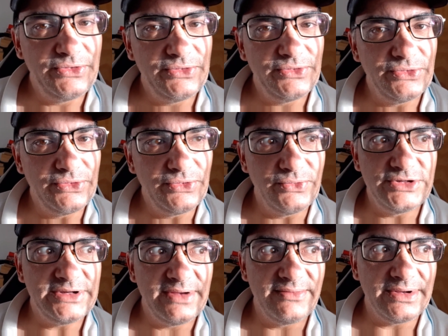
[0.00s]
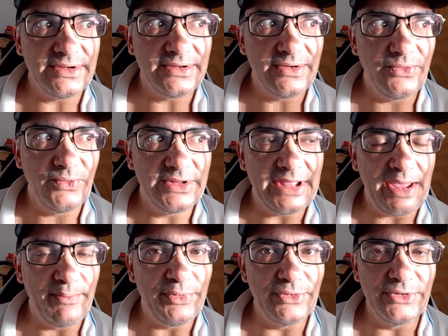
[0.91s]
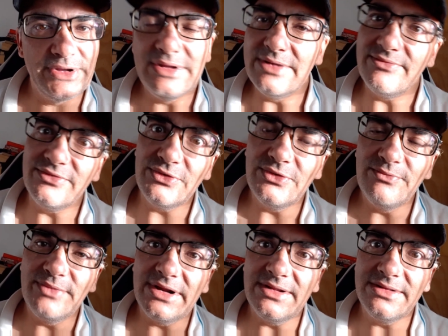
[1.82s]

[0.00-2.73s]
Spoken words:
to whichever weather app you're looking for, but